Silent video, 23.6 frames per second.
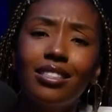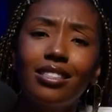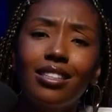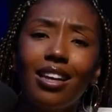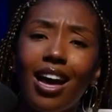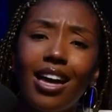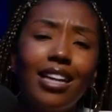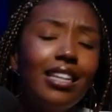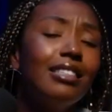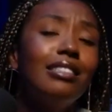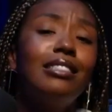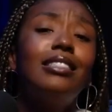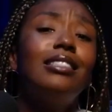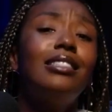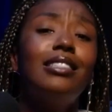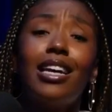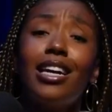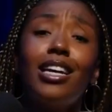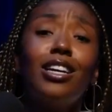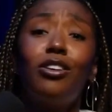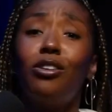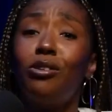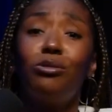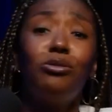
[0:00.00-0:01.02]
I didn't
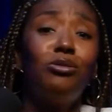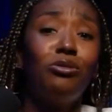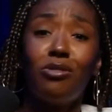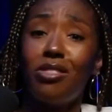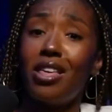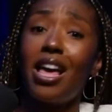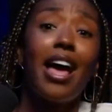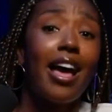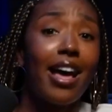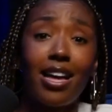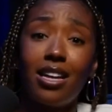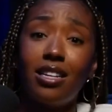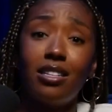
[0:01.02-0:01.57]
say go do that.